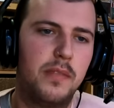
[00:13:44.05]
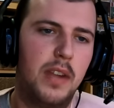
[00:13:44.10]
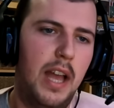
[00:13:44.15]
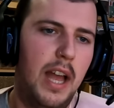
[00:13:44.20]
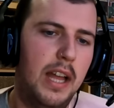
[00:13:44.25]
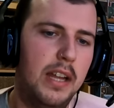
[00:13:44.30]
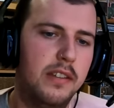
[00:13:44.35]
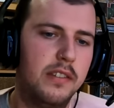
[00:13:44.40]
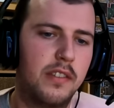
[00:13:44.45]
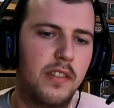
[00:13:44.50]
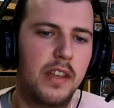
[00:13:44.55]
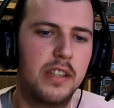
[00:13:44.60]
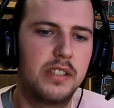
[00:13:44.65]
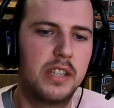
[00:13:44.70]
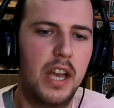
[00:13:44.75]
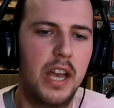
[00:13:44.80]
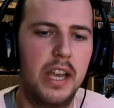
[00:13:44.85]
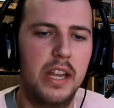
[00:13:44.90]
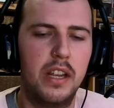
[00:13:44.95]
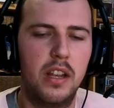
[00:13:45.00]
and they
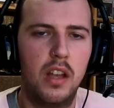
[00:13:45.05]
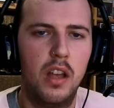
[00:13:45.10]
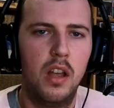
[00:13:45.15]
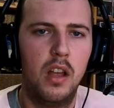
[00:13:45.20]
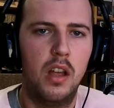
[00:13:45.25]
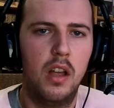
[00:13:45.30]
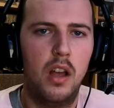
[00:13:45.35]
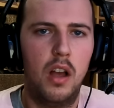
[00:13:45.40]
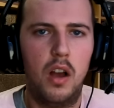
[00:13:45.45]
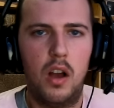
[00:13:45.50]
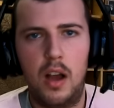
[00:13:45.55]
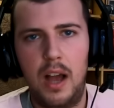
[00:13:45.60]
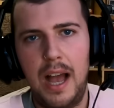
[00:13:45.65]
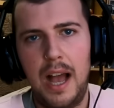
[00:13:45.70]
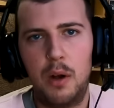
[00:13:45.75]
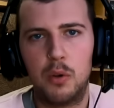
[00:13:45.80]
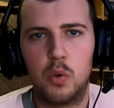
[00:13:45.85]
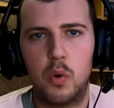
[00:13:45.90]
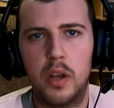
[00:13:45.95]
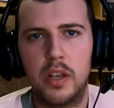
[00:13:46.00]
say,
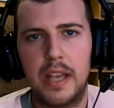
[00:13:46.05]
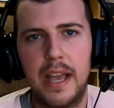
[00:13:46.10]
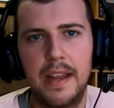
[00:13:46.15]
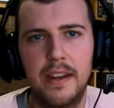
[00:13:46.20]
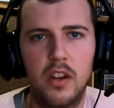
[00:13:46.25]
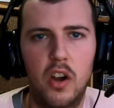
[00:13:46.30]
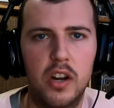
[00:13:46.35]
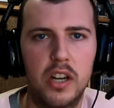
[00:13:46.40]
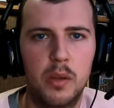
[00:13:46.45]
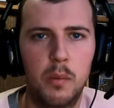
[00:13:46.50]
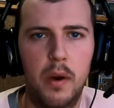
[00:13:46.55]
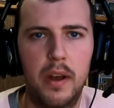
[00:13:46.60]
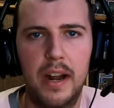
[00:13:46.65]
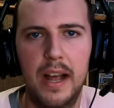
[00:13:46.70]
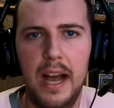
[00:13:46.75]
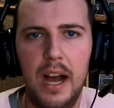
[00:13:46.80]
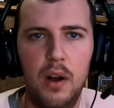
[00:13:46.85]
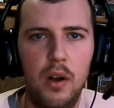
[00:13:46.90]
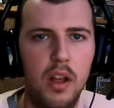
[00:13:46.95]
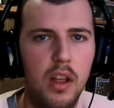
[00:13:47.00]
how do I get ninety-one
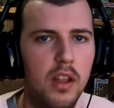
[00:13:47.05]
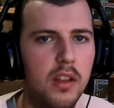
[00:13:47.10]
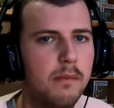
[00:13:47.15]
out?